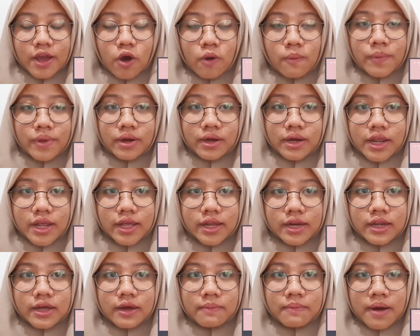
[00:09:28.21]

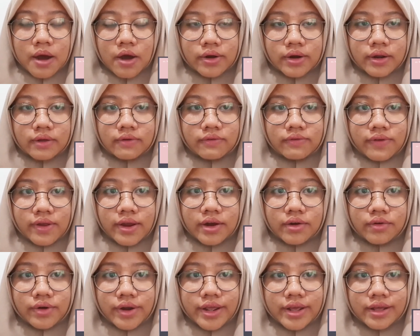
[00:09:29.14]
opinion about the
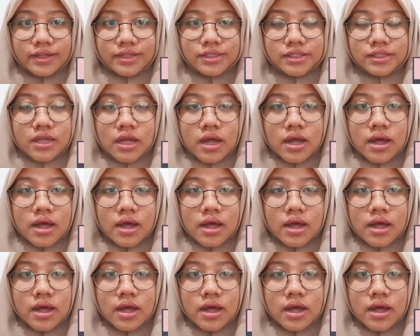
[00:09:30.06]
various